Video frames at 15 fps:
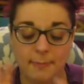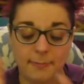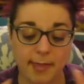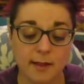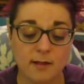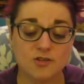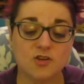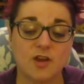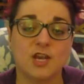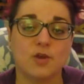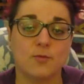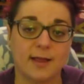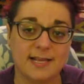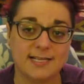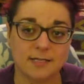Parents tried
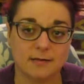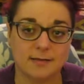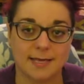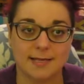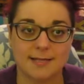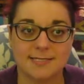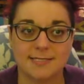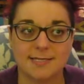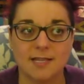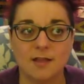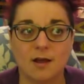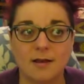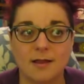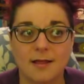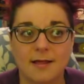to raise their kids to
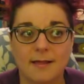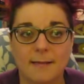not